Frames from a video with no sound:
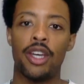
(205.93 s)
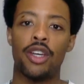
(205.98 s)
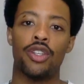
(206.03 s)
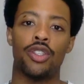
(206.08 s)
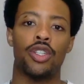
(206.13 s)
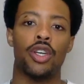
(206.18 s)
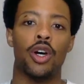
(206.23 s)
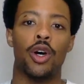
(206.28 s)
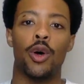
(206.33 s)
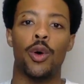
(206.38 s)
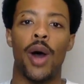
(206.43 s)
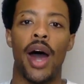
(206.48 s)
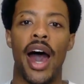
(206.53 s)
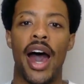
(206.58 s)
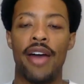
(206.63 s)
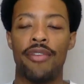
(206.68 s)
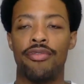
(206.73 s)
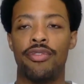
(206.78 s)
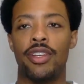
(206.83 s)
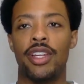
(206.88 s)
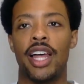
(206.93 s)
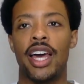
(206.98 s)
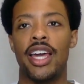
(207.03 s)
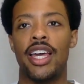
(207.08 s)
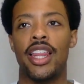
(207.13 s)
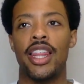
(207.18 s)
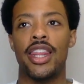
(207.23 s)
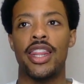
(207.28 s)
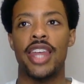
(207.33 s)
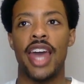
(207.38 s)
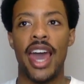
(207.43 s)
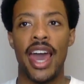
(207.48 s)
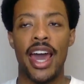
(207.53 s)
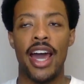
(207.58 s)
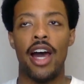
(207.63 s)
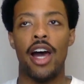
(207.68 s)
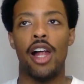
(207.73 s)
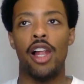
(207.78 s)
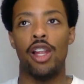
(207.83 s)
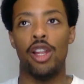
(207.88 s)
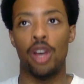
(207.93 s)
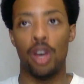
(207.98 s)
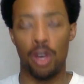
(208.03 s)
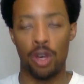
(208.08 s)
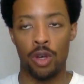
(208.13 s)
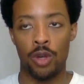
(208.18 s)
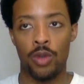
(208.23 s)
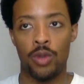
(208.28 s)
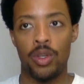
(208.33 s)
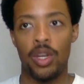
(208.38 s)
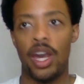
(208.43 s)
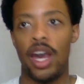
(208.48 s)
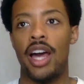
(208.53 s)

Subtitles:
So I feel like that alone,